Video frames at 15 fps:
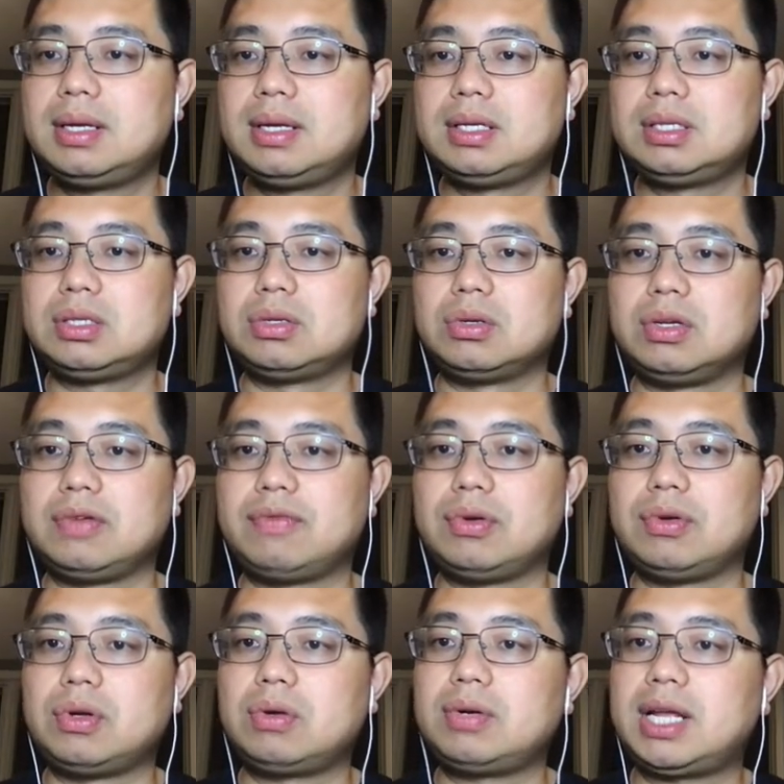So if you
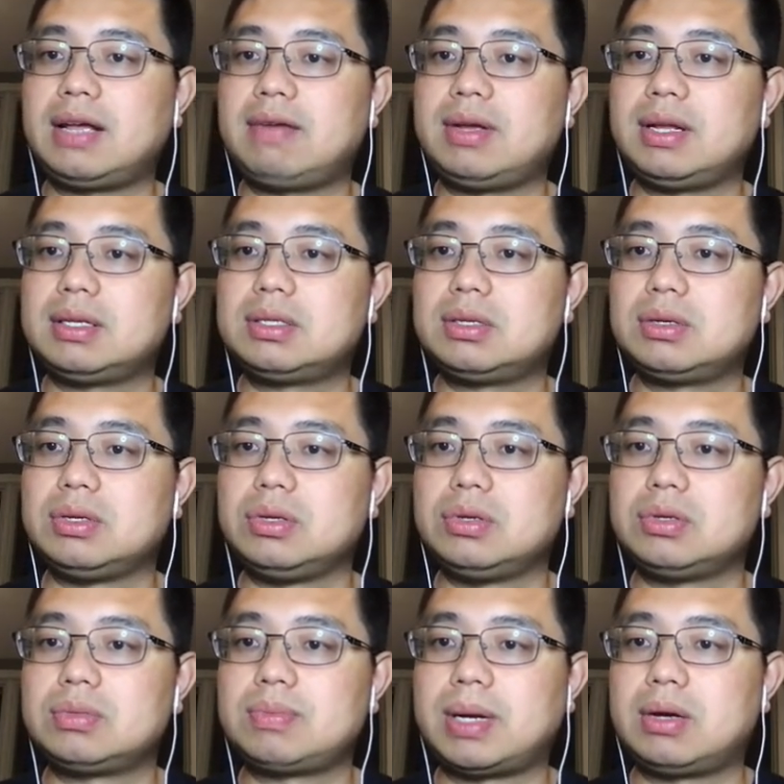don't have it, so use
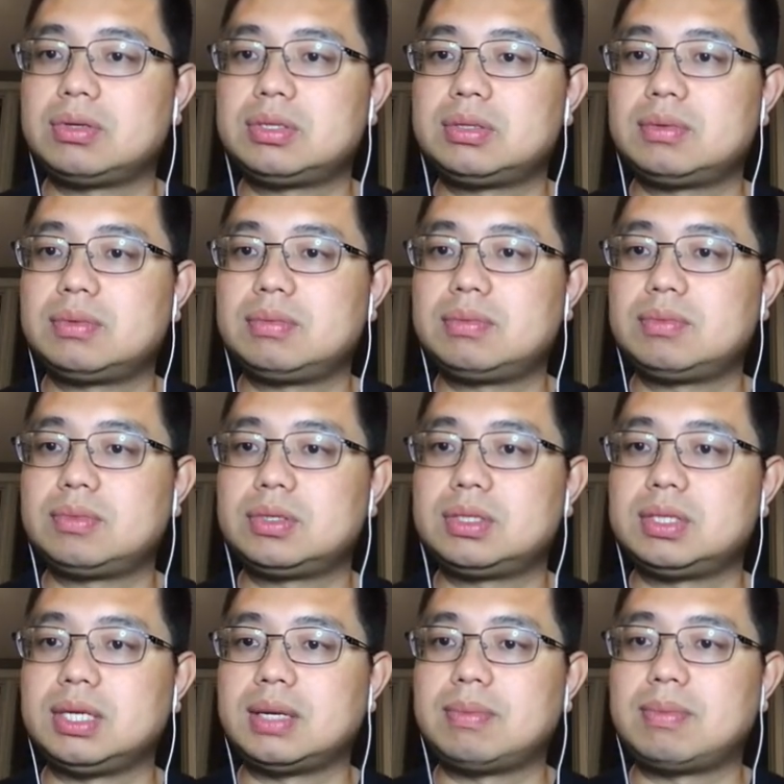BioC
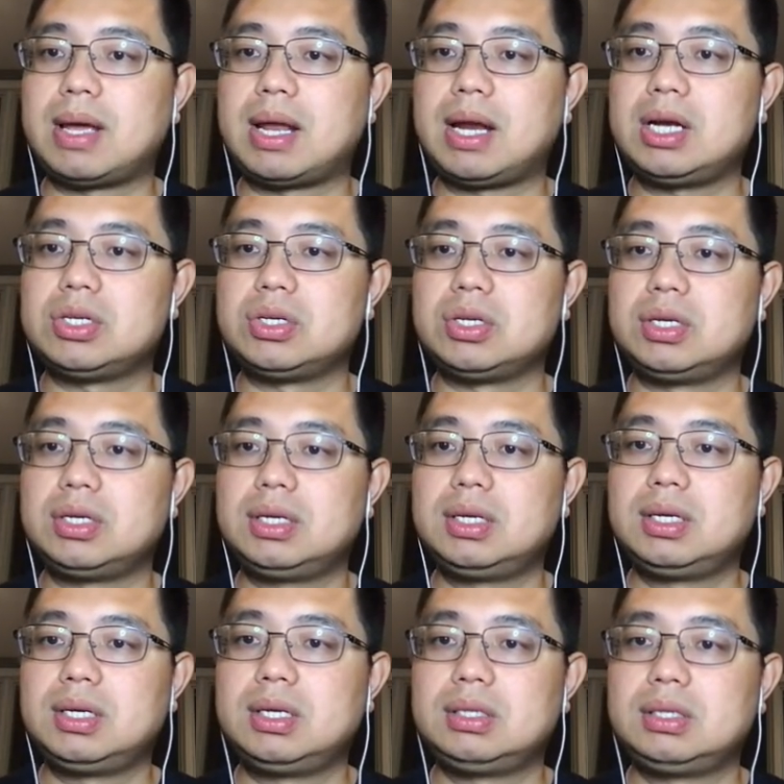Manager
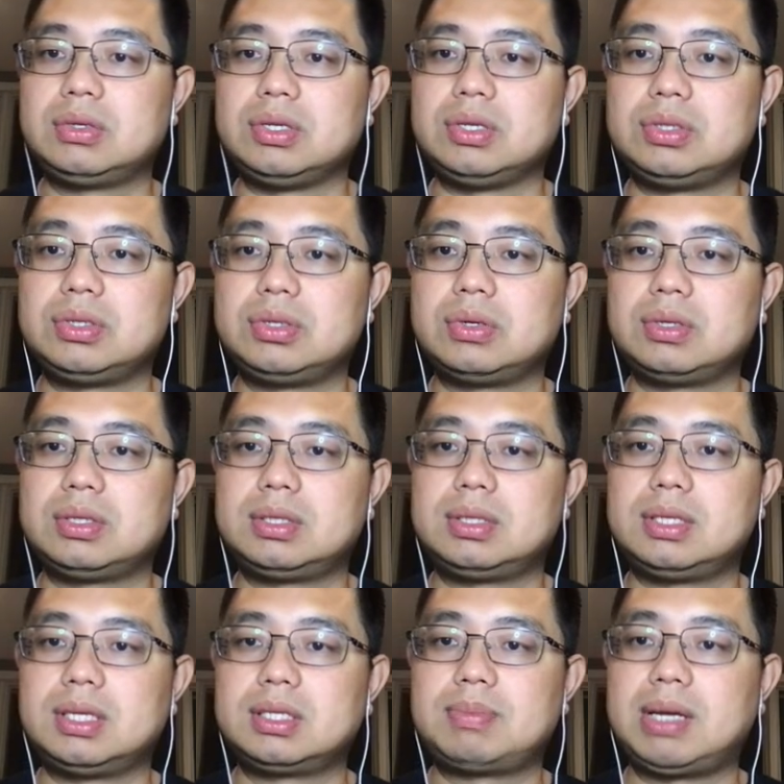to install
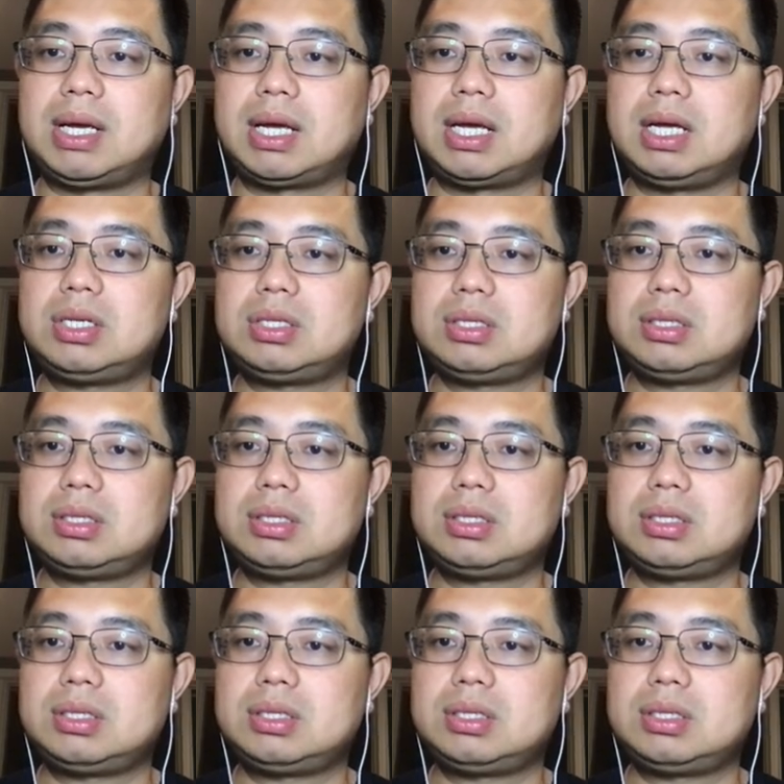this package.